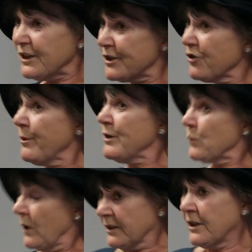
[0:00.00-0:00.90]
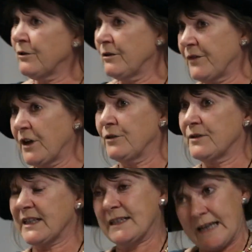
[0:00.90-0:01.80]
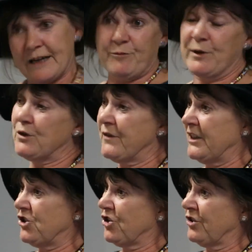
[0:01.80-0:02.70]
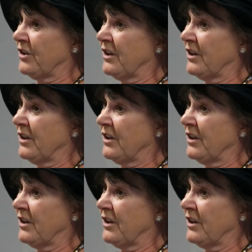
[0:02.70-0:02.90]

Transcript: So the most well-known of those is lack of motivation.